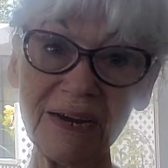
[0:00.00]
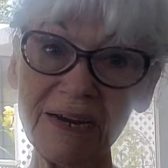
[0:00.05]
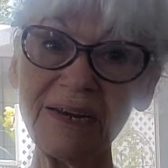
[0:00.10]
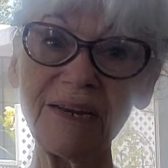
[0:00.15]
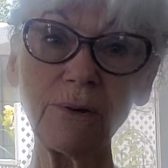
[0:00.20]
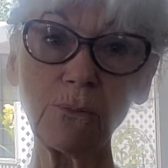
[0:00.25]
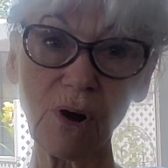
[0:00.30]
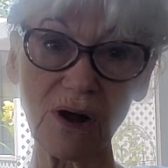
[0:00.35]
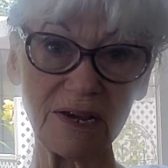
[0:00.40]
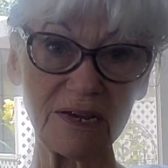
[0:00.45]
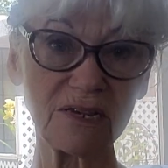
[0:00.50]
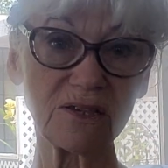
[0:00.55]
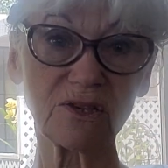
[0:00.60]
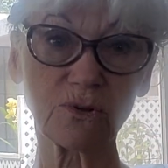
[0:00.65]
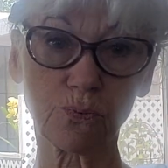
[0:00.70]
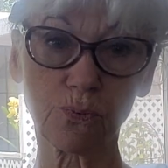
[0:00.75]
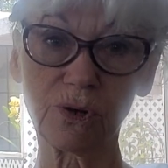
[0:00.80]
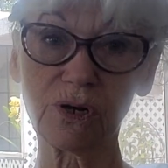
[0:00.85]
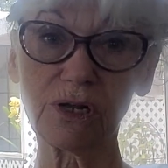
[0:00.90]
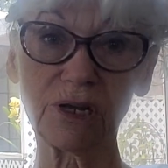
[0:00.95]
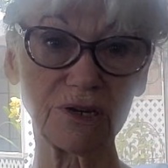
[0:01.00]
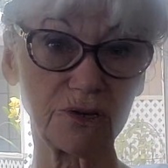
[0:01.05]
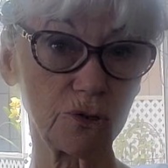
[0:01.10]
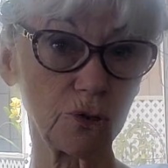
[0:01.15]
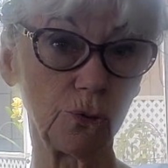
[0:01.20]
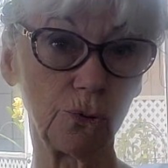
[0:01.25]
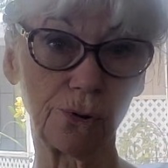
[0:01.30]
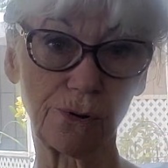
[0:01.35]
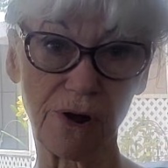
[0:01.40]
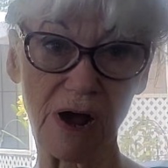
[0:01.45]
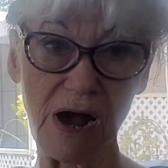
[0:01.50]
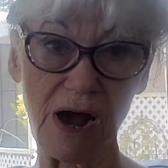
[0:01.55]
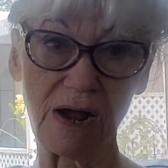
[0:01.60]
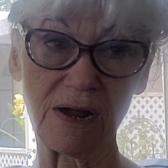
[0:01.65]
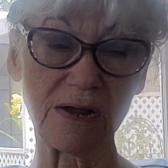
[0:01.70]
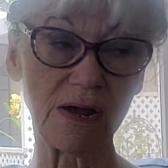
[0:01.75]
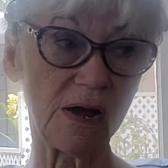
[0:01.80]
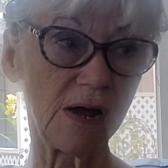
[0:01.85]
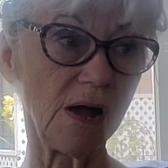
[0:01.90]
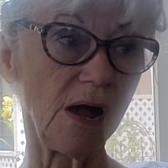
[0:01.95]
Anyway, he's a really cool
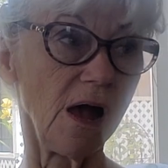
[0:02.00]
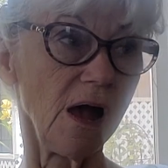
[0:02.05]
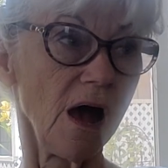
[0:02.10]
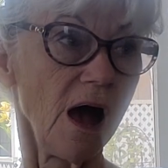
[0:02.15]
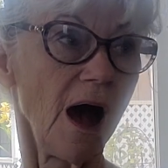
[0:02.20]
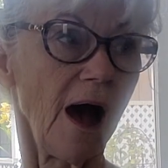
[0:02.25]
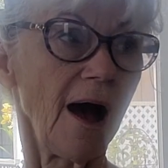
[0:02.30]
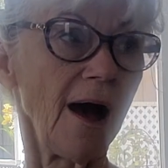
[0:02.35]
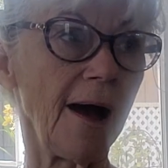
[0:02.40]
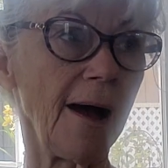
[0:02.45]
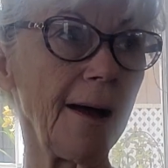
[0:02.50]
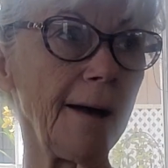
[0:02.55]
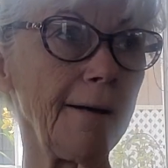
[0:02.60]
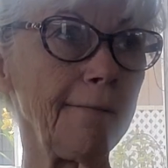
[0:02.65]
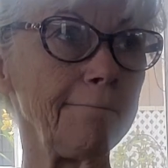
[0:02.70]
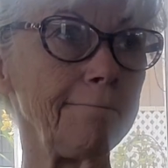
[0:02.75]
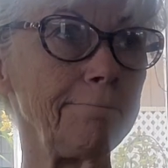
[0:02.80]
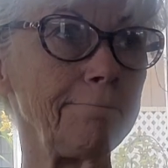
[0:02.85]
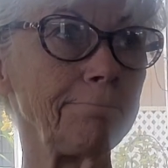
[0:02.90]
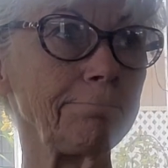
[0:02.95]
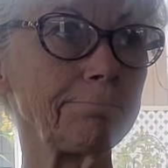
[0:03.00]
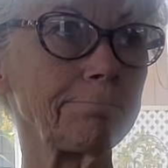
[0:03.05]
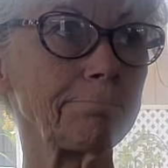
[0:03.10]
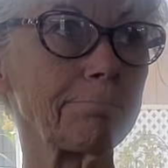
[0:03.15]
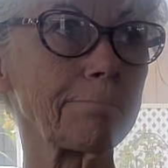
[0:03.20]
guy. Um,